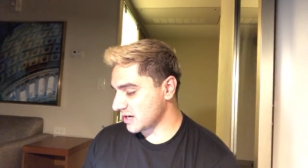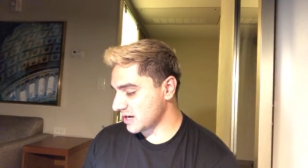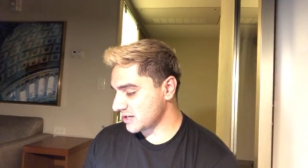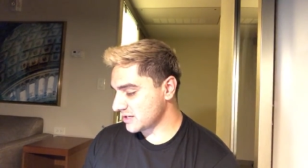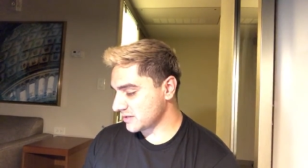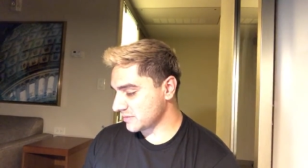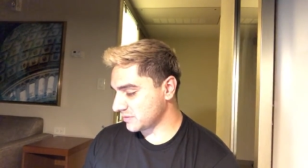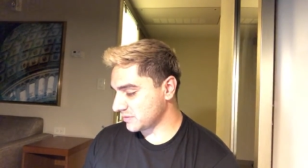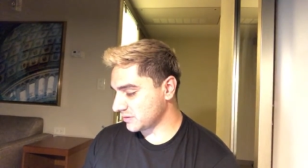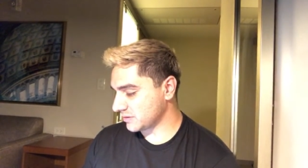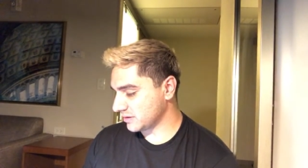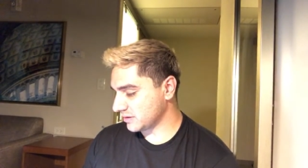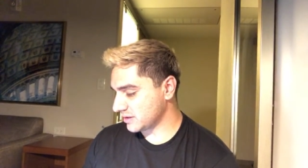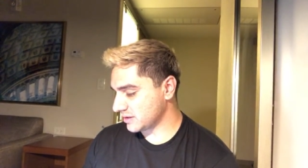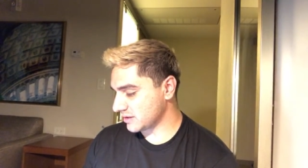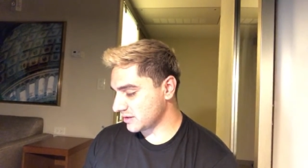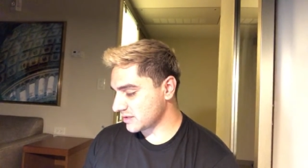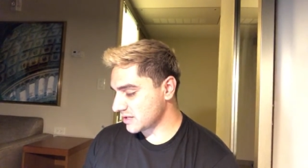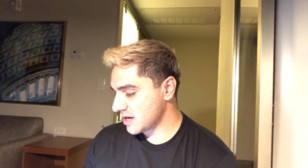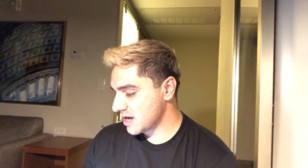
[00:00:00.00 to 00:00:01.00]
Oh, this is
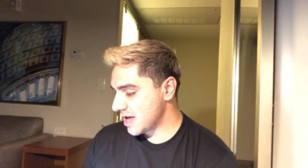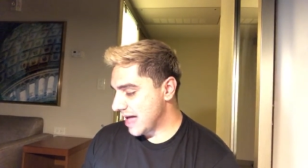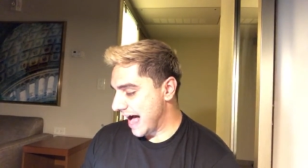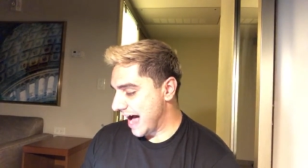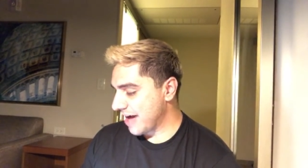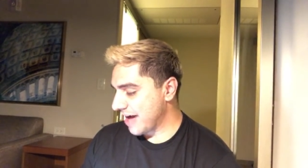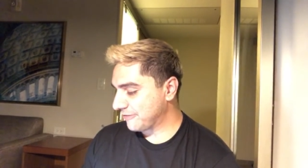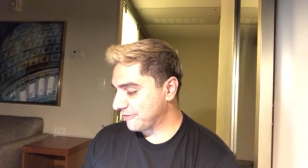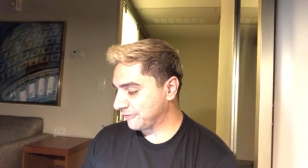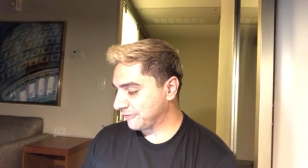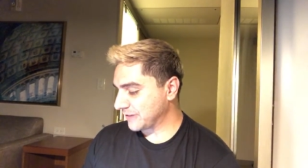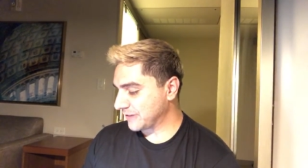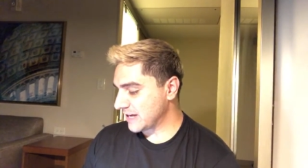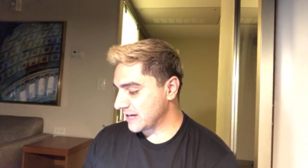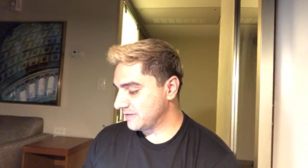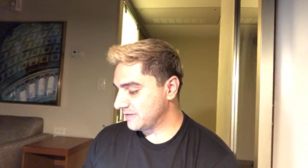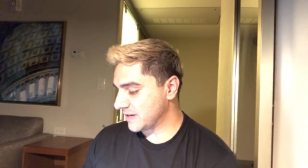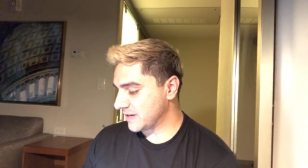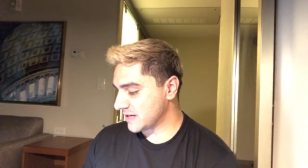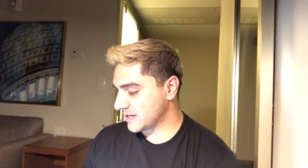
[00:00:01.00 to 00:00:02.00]
awesome, dude. Look at this.
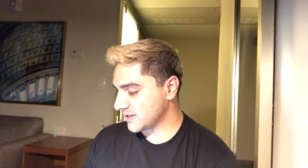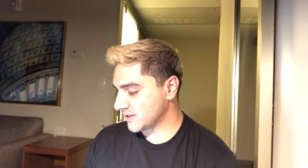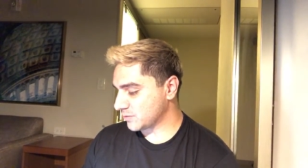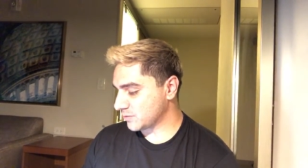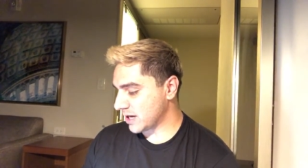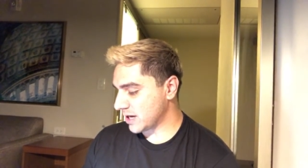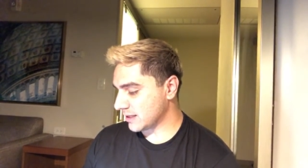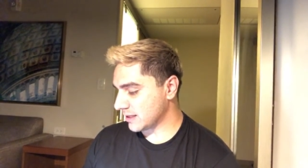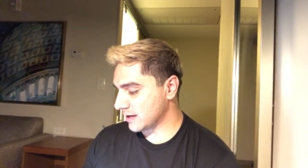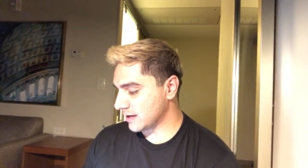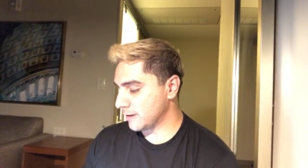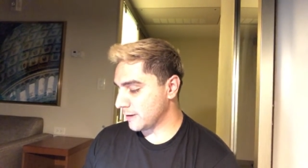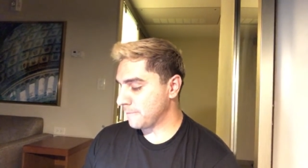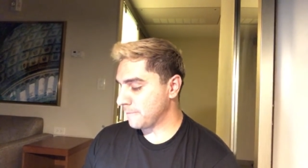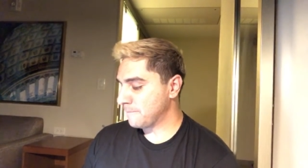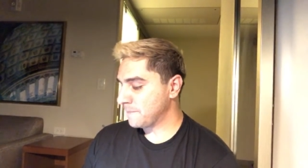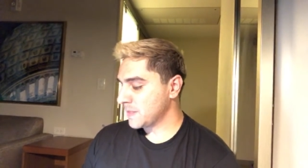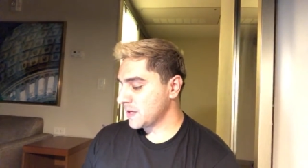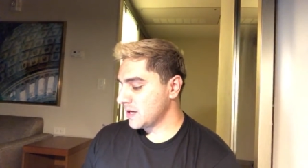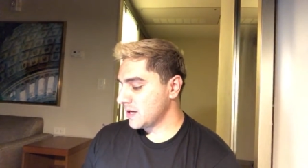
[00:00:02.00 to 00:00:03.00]
I fled
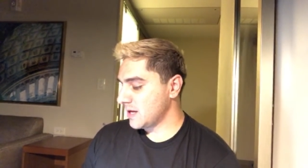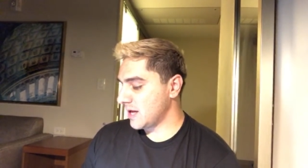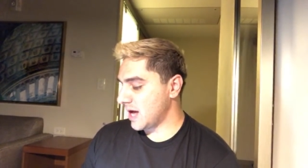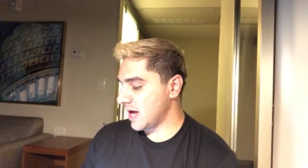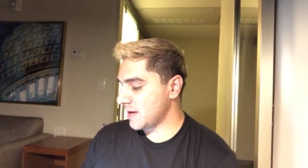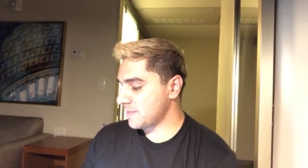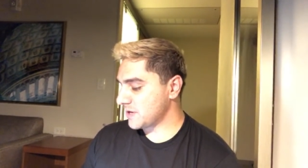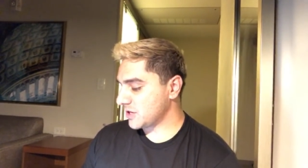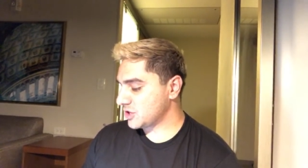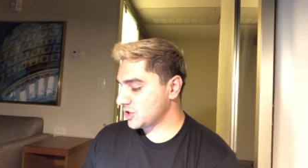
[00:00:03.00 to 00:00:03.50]
Venezuela.